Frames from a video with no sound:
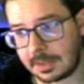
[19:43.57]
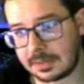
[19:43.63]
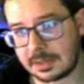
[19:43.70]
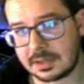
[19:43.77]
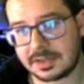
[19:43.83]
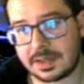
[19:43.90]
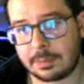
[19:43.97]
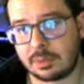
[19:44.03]
then
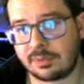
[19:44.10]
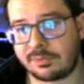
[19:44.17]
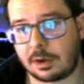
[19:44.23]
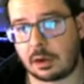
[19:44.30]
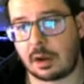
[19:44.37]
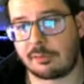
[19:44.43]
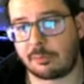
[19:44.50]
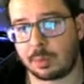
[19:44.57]
is able to fire
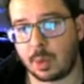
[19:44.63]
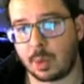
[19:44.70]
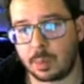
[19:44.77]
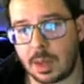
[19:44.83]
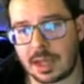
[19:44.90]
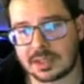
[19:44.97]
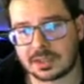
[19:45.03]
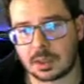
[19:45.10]
off a
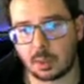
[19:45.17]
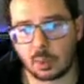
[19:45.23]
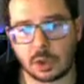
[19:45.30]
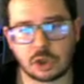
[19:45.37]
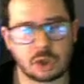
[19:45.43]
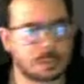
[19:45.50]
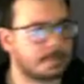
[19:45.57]
Moonblast, which